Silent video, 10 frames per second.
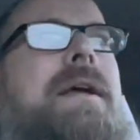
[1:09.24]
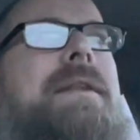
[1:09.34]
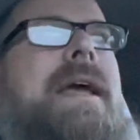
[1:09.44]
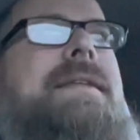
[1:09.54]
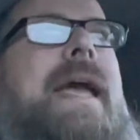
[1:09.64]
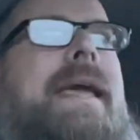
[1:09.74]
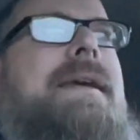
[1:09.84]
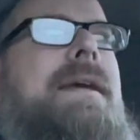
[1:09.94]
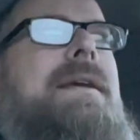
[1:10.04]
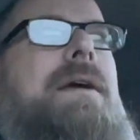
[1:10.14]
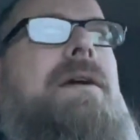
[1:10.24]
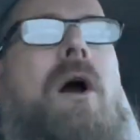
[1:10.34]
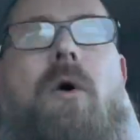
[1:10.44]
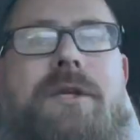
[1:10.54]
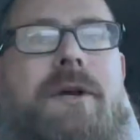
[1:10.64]
They take
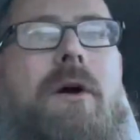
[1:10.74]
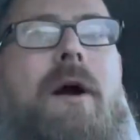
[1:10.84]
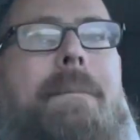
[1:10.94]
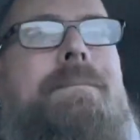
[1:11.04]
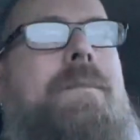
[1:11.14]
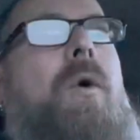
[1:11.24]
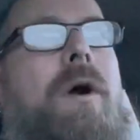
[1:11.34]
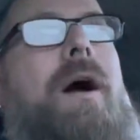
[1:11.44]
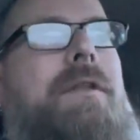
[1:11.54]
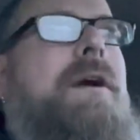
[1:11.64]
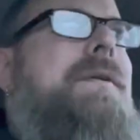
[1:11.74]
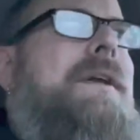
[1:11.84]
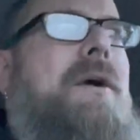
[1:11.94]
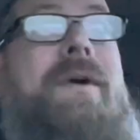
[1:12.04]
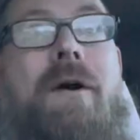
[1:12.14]
Coke syrup or other, you
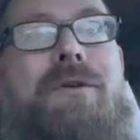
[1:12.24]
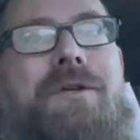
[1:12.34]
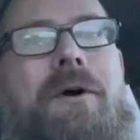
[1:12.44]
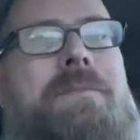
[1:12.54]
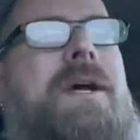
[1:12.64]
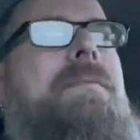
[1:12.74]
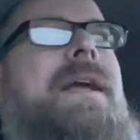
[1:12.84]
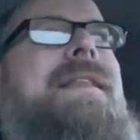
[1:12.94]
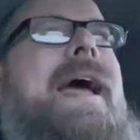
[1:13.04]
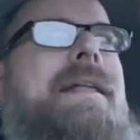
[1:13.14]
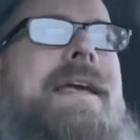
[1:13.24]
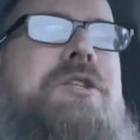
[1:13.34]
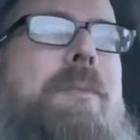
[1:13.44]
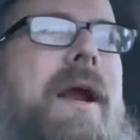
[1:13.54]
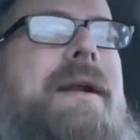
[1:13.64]
know, Caro syrup, something like that. They
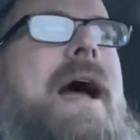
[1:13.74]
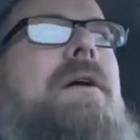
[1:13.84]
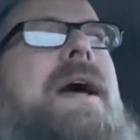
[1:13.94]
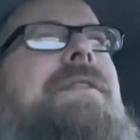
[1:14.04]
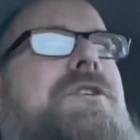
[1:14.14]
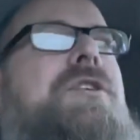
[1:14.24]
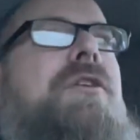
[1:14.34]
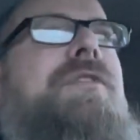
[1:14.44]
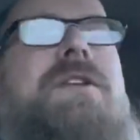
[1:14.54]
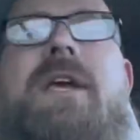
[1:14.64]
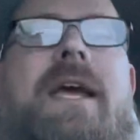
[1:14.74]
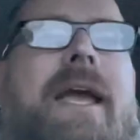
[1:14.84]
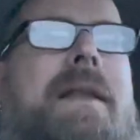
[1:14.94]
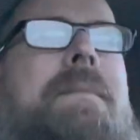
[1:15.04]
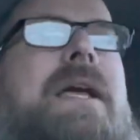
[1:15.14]
spray it down on the surface.
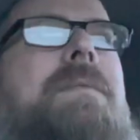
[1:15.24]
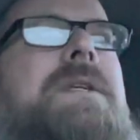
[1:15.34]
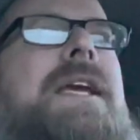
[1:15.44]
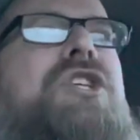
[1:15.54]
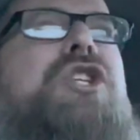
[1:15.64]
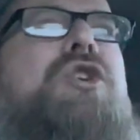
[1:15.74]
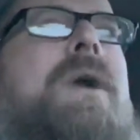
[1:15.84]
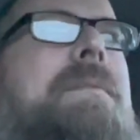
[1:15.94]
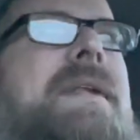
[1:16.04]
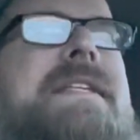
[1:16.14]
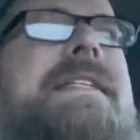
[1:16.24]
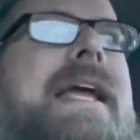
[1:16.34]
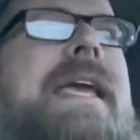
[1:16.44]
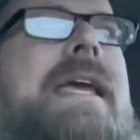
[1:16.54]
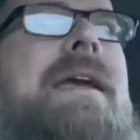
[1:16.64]
It becomes extremely sticky